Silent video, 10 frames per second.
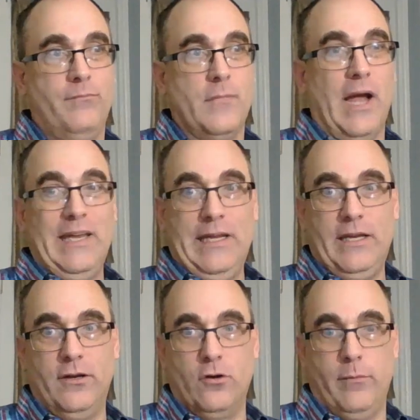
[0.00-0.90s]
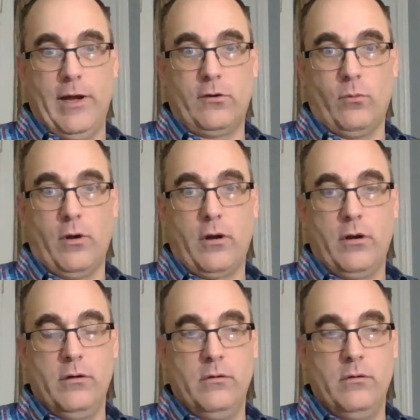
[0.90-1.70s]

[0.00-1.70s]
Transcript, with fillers: I needed to go back to work.